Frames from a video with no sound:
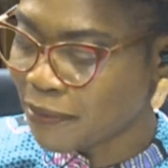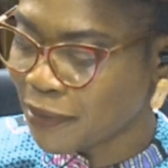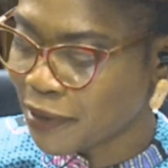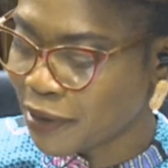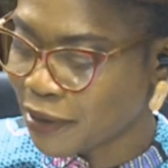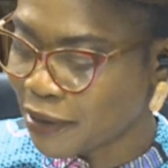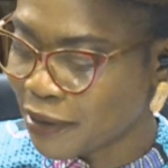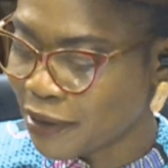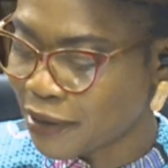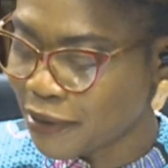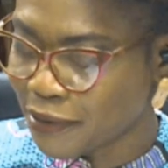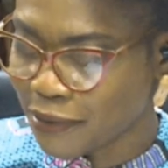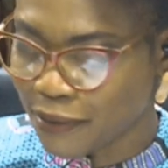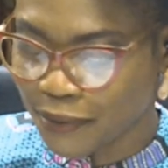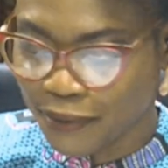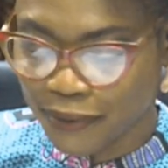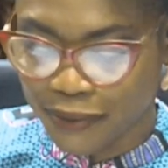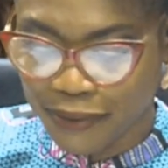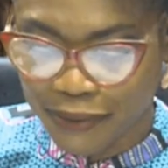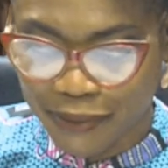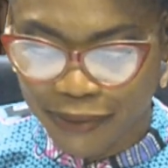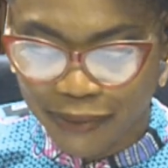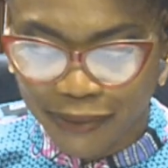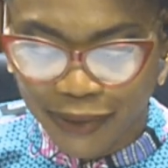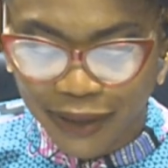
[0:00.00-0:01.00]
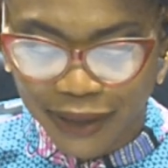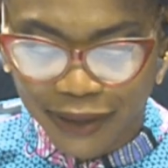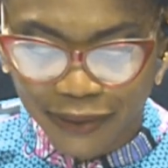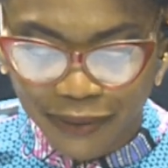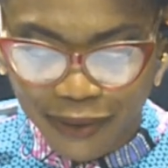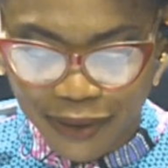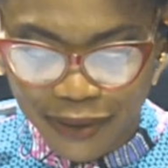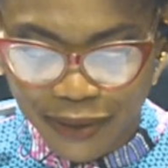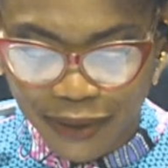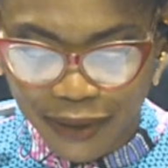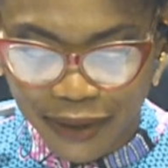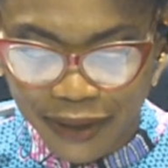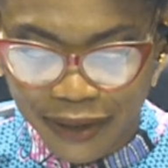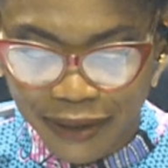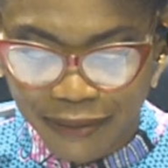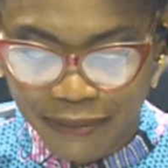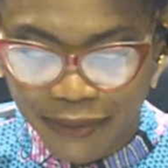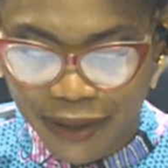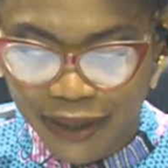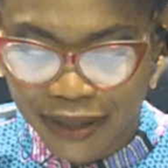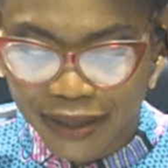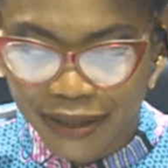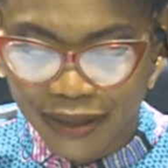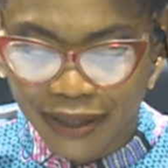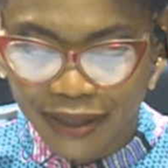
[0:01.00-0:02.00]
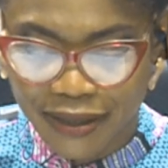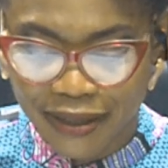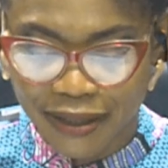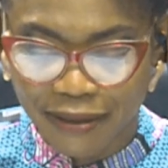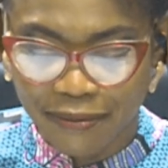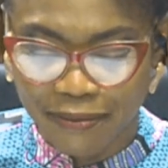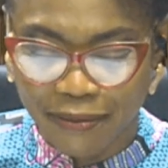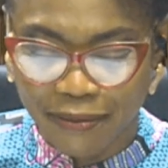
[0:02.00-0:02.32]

when he was talking about this exam.